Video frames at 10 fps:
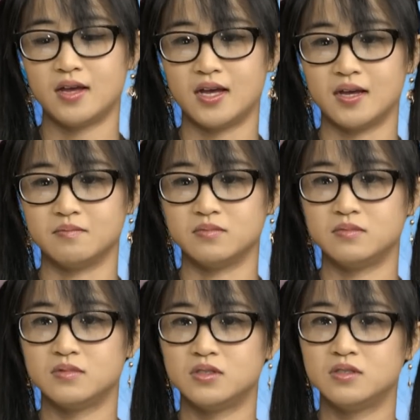do
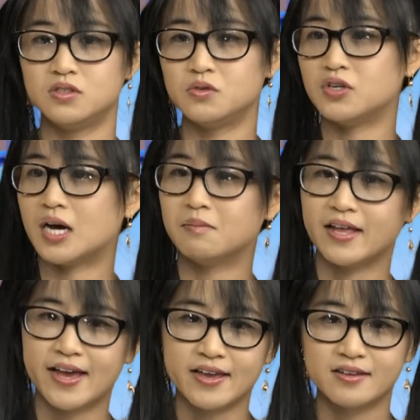a job
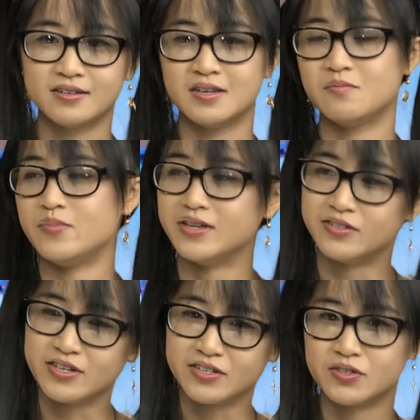like
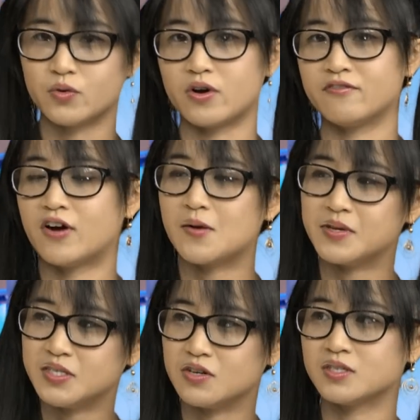business or
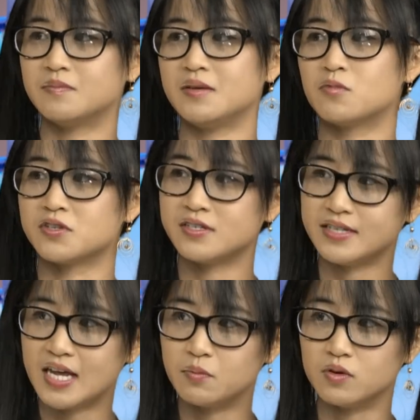pharmacy or something more
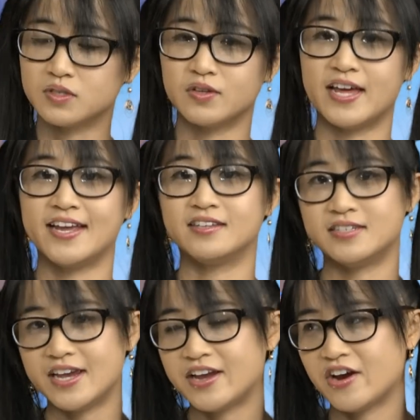stable so that I could
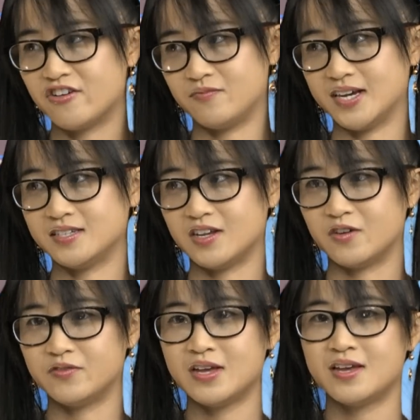take care of
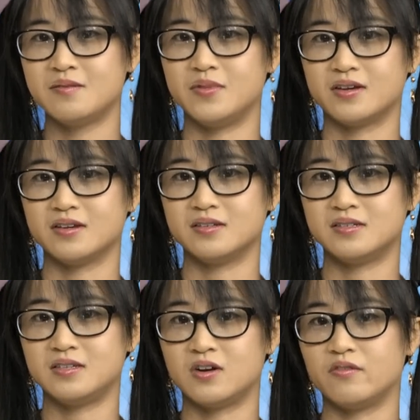myself,
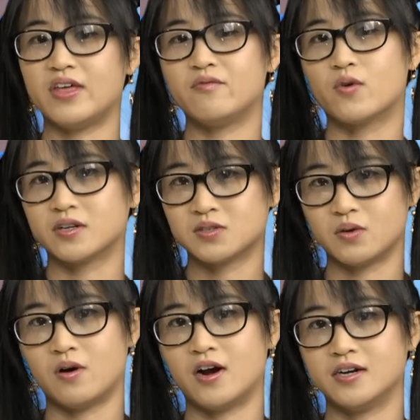because, you know, they've worked
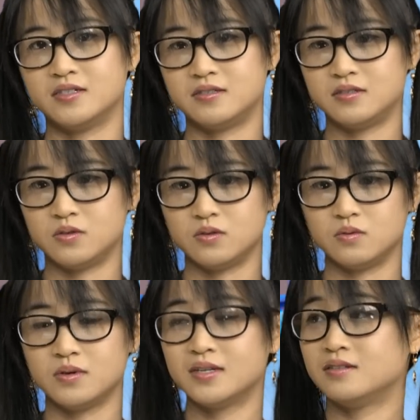so hard to,